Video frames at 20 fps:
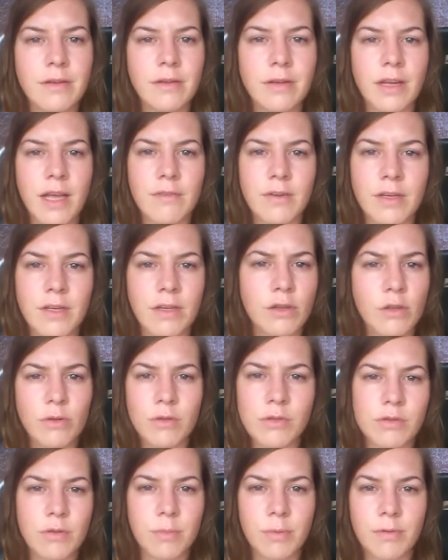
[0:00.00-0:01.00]
I didn't have a
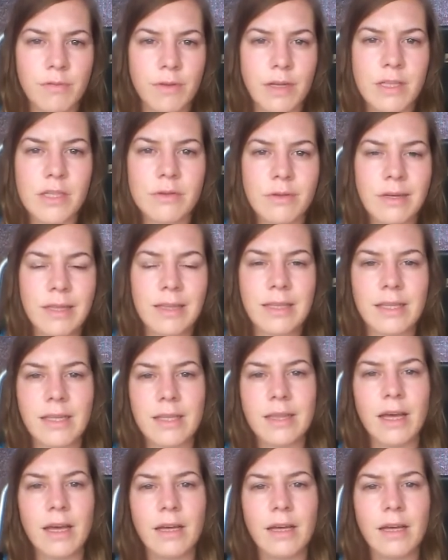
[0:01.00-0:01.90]
close group of friends or anything like